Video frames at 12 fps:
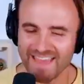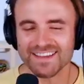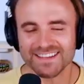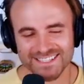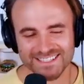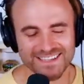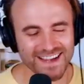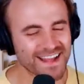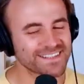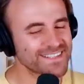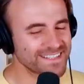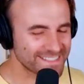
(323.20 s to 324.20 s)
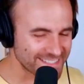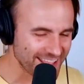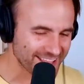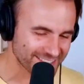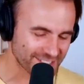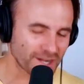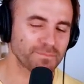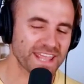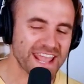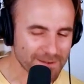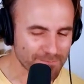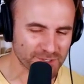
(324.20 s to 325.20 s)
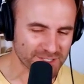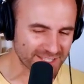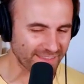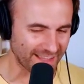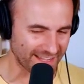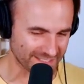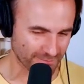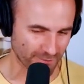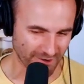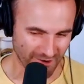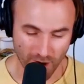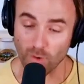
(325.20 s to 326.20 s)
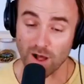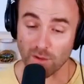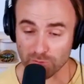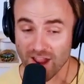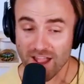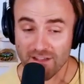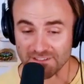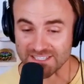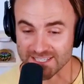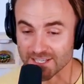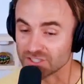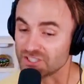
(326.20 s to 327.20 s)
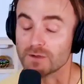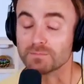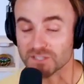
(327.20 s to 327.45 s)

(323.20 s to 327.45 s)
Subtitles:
they just announced that sales jumped 8% last quarter, while profits jumped